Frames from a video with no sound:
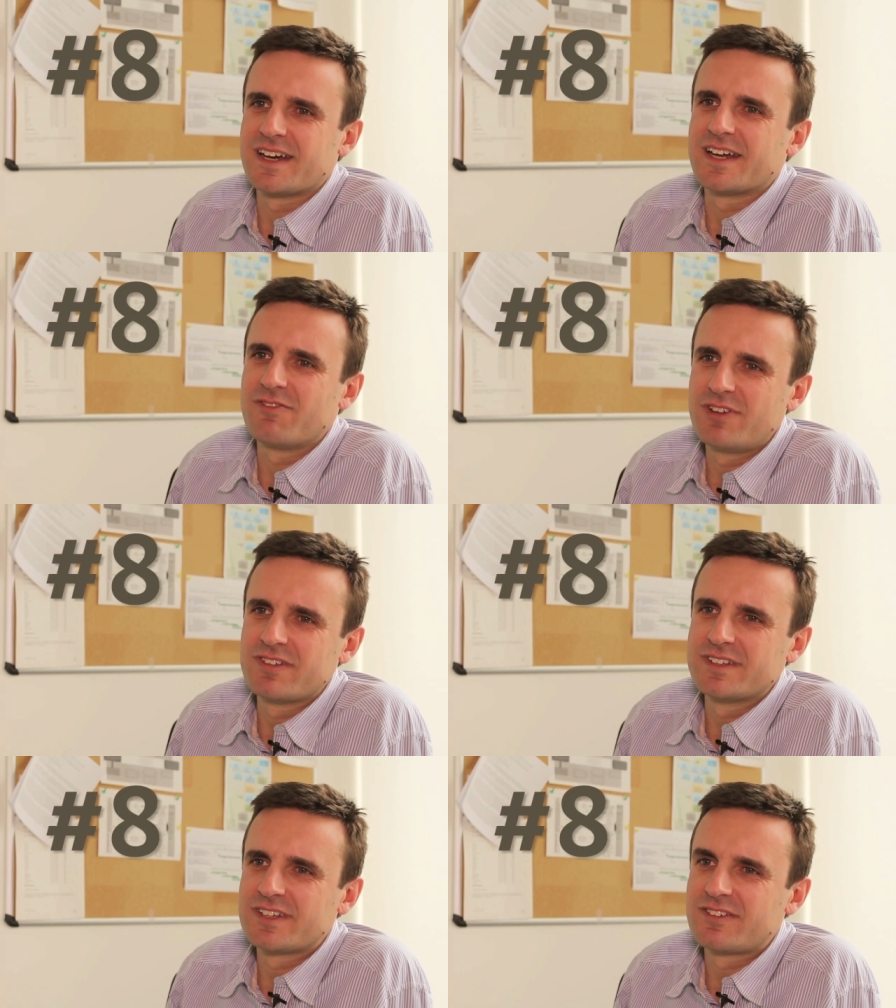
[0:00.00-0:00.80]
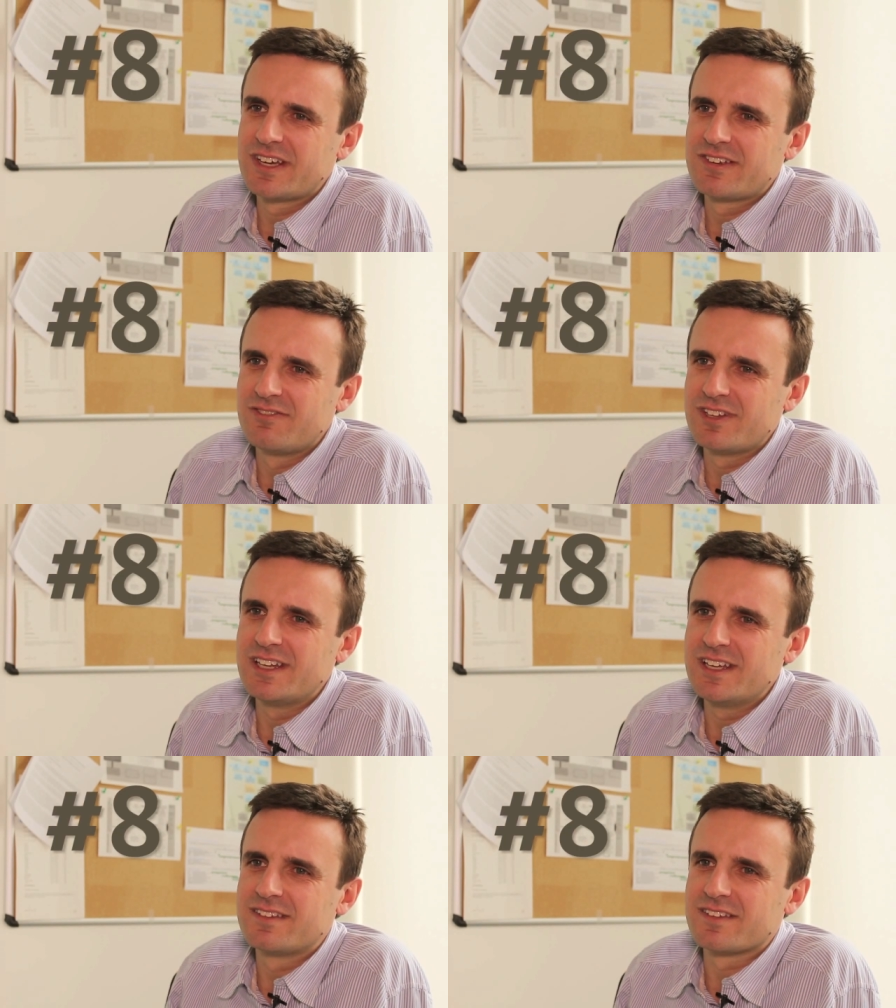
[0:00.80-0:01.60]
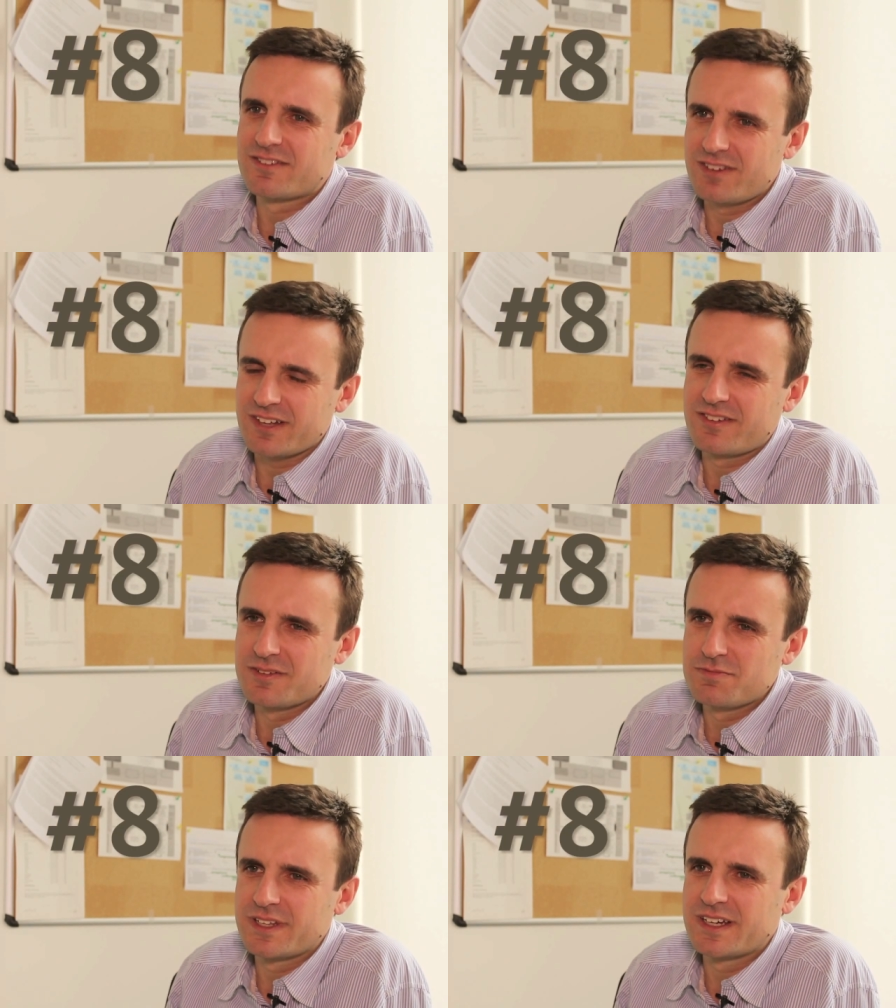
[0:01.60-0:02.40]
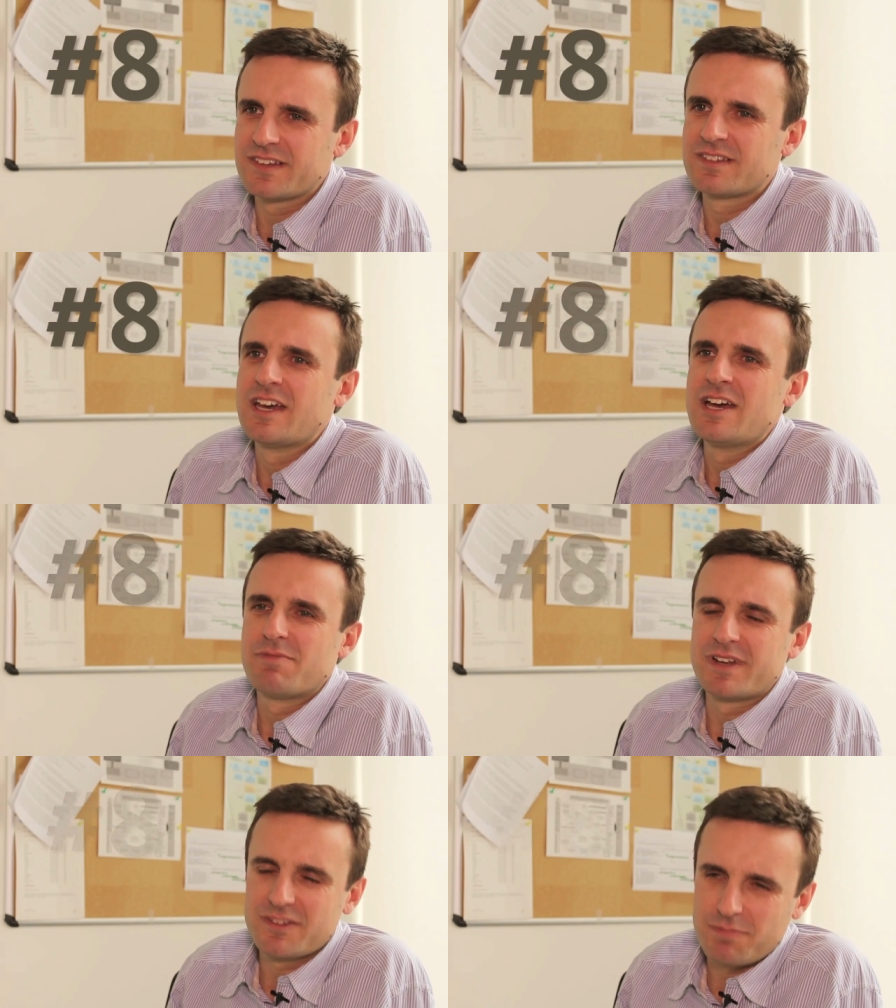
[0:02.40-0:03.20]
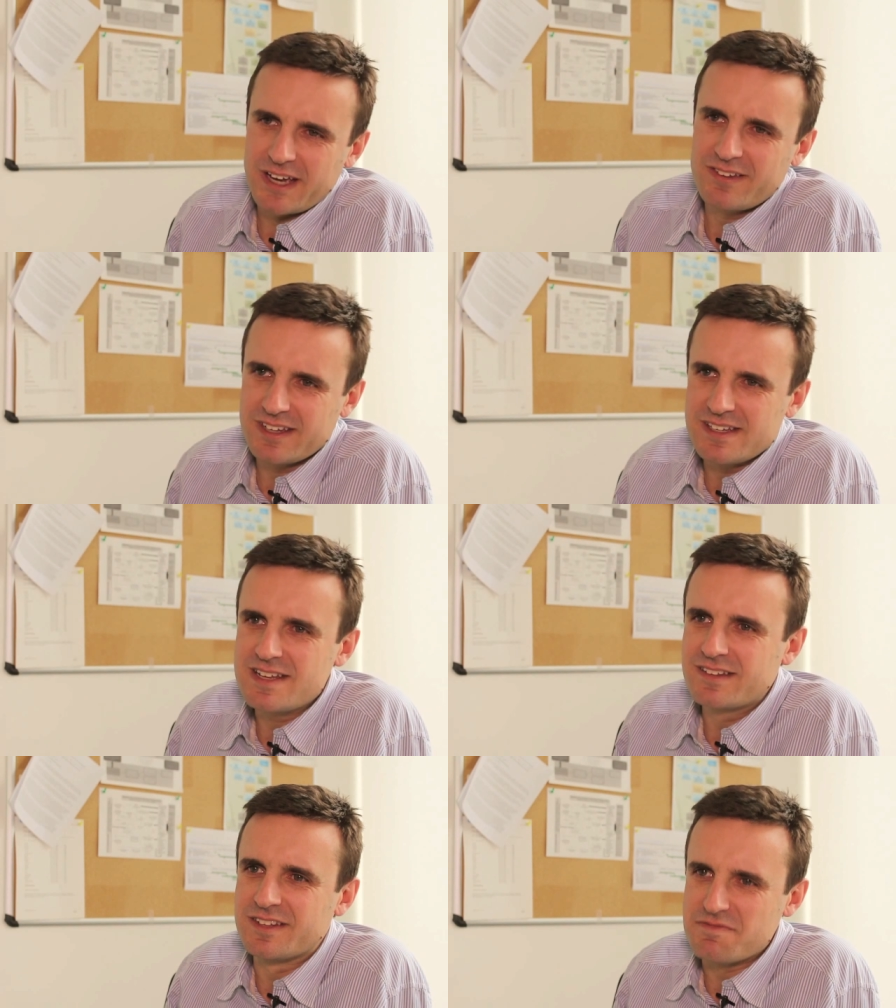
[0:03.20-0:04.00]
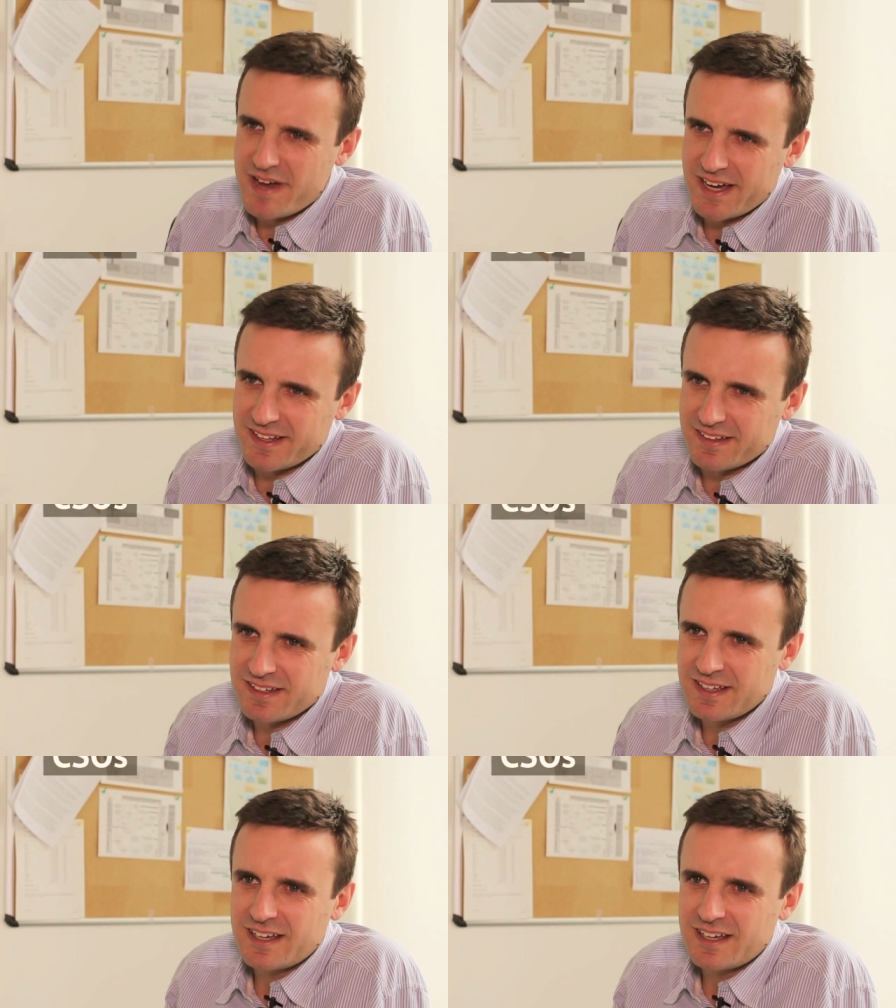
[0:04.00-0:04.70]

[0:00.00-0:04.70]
that regional integration really needs the structure in place, but especially it needs demand.